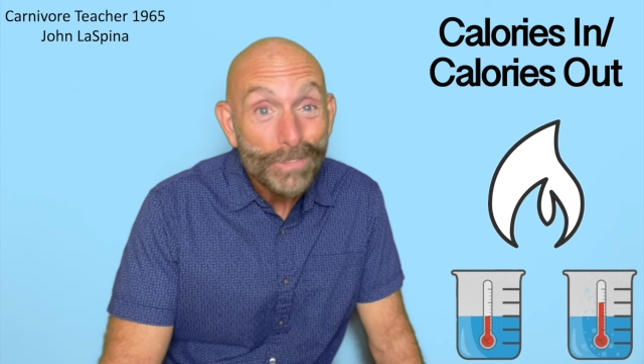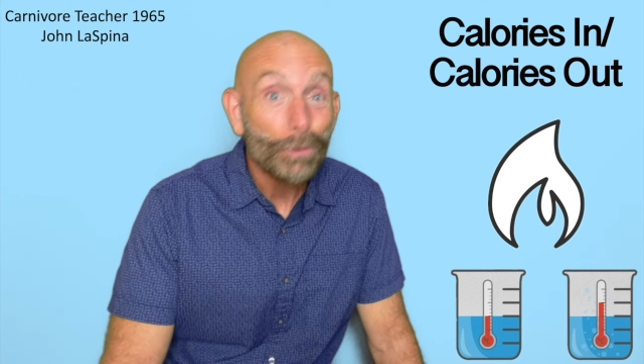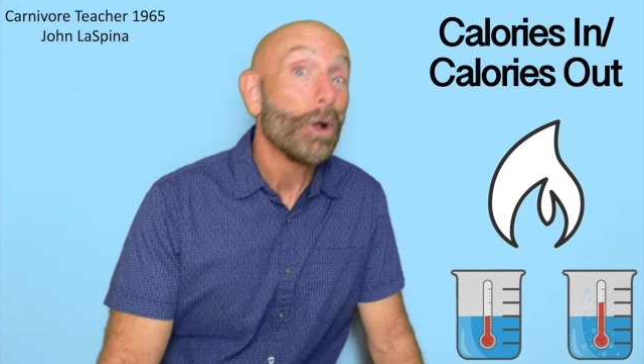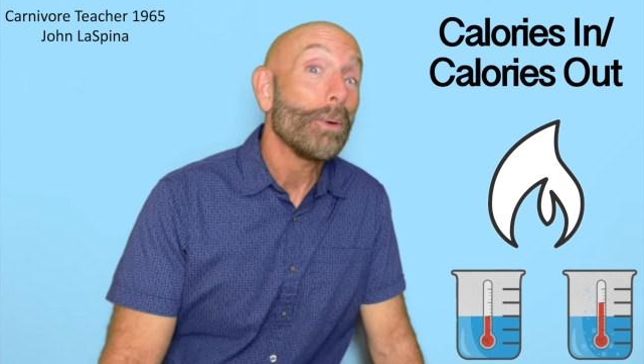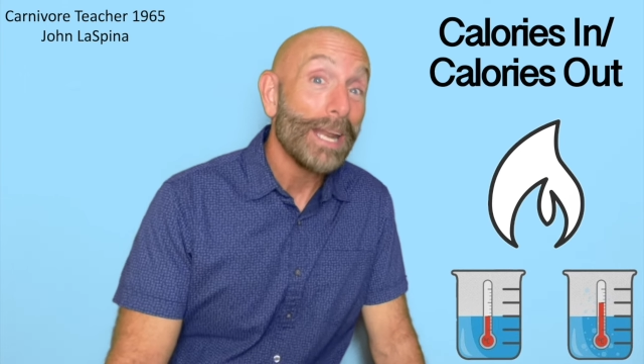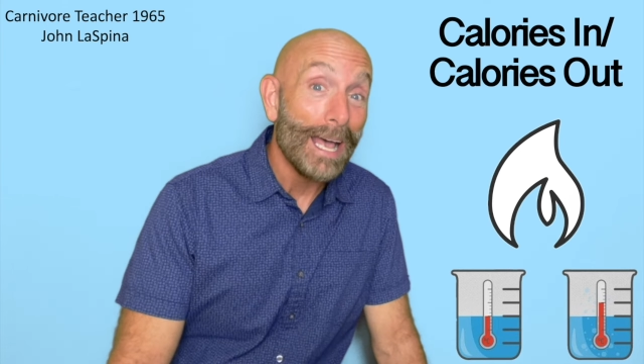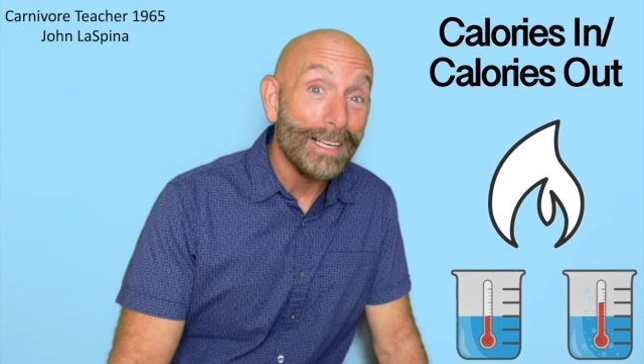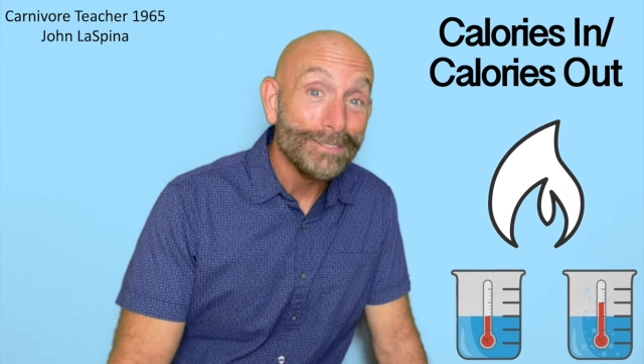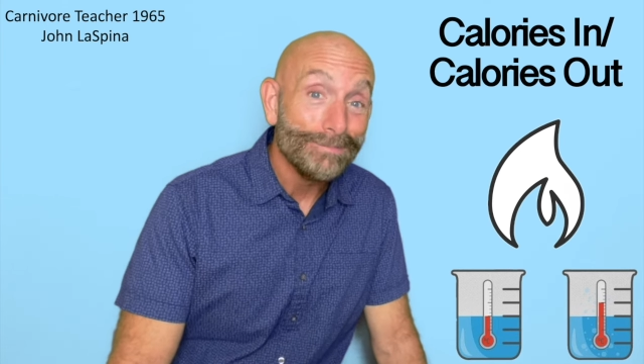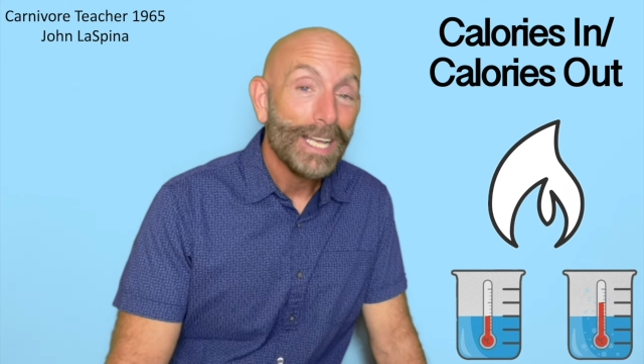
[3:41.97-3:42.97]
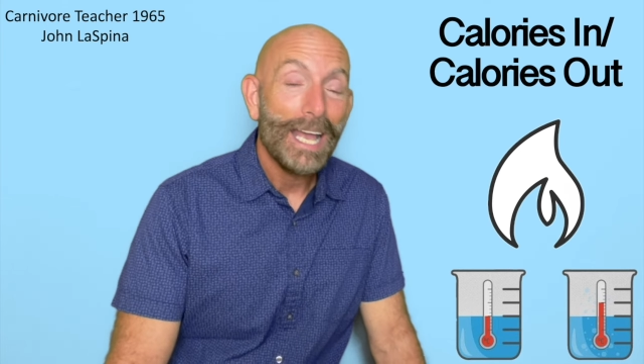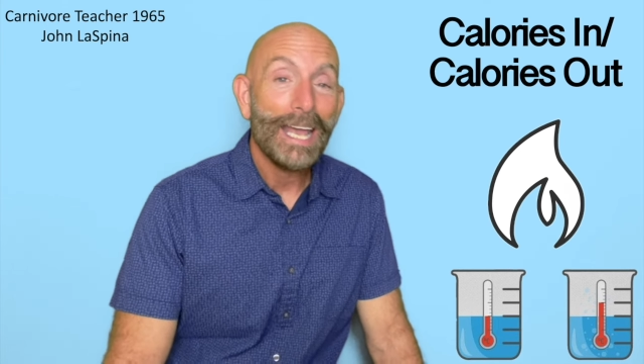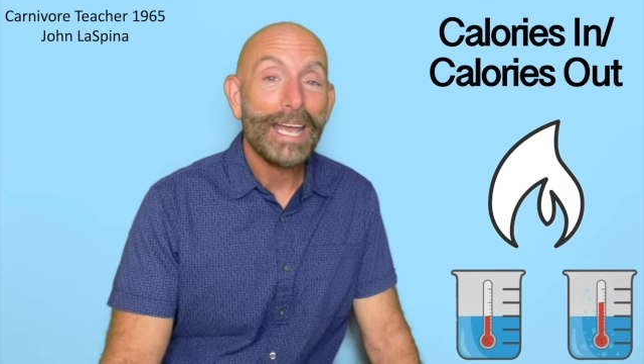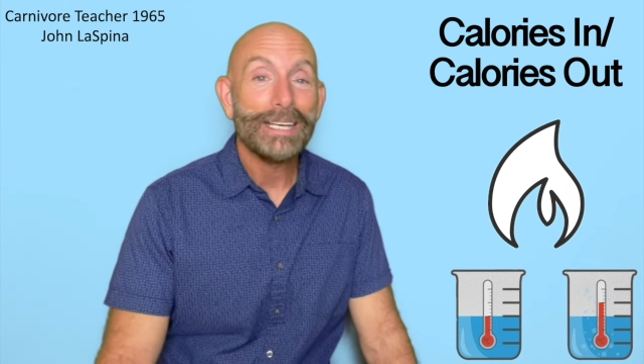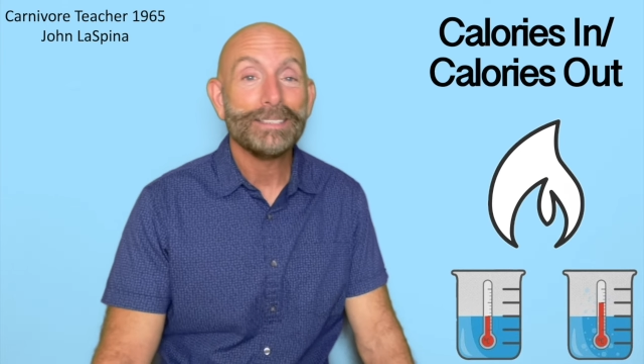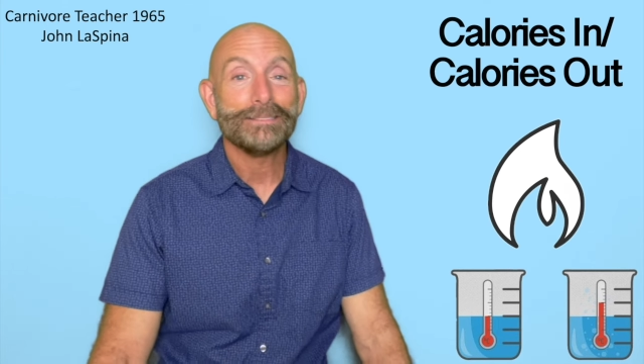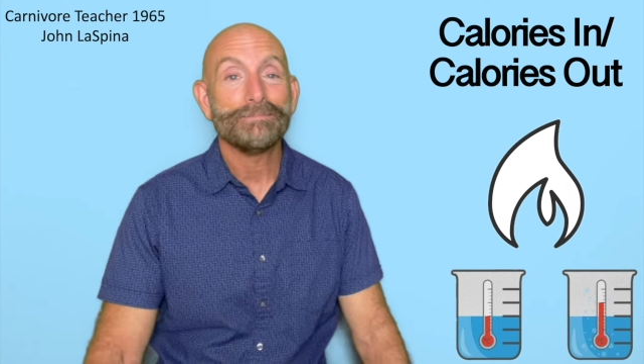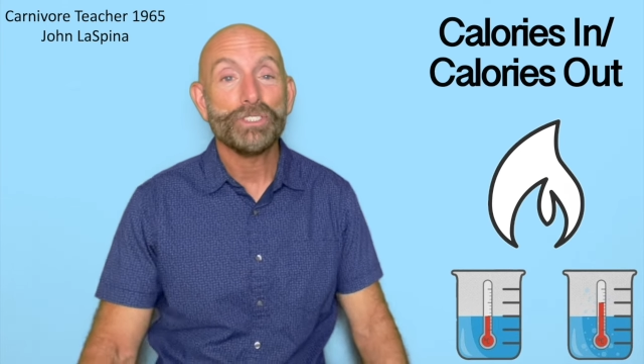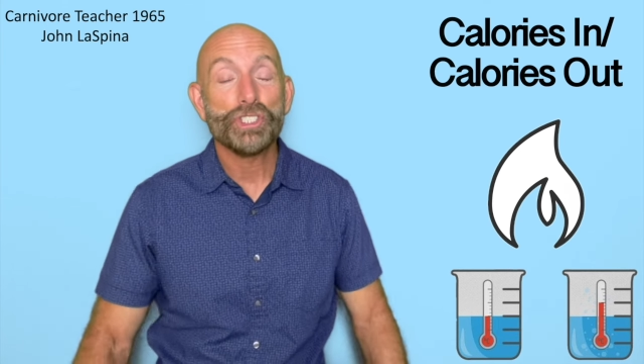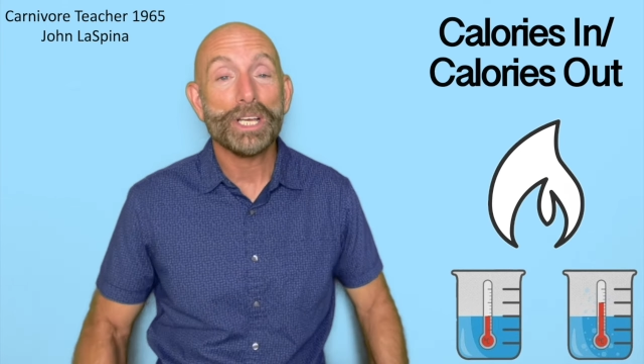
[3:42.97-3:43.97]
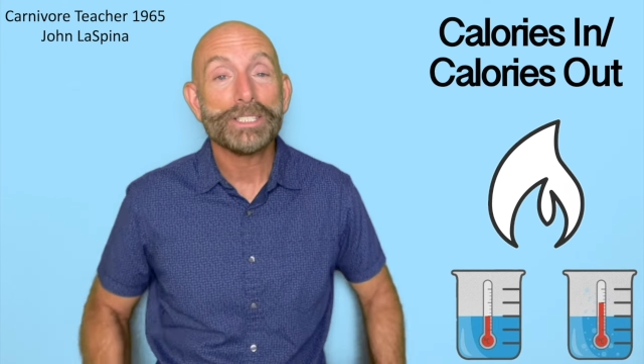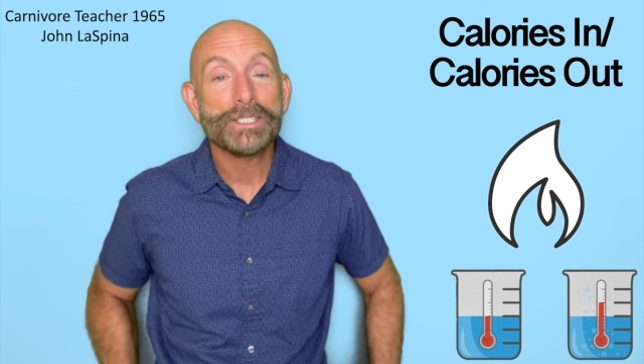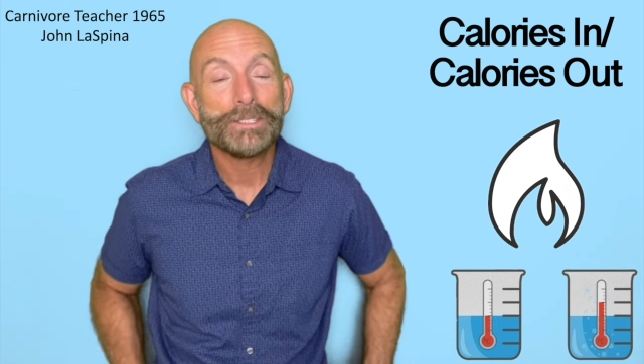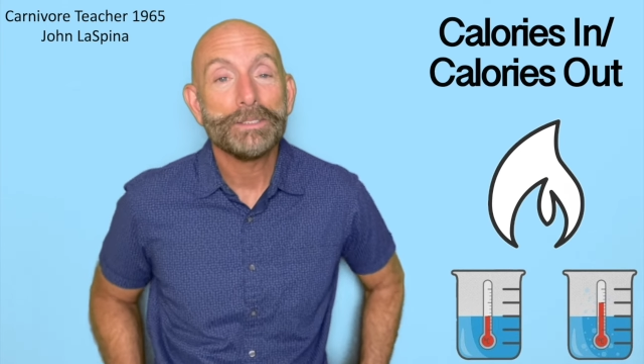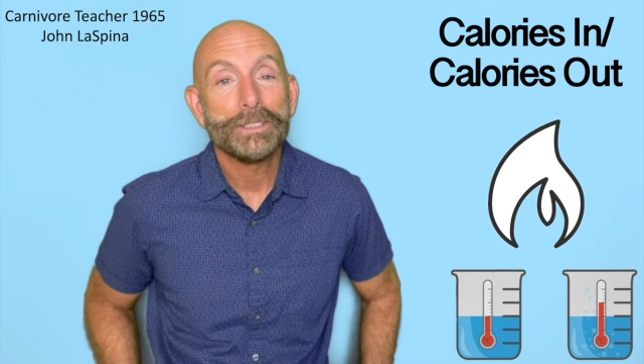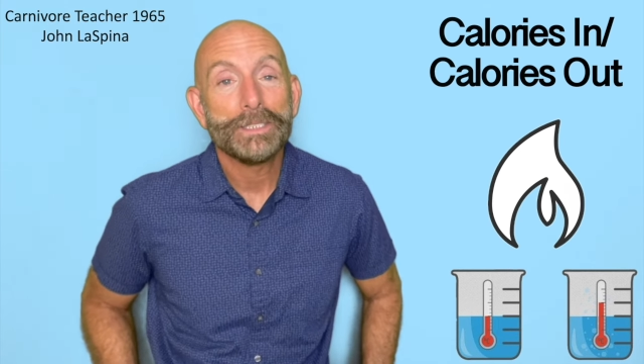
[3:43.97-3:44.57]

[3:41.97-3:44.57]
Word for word: Throw it out and just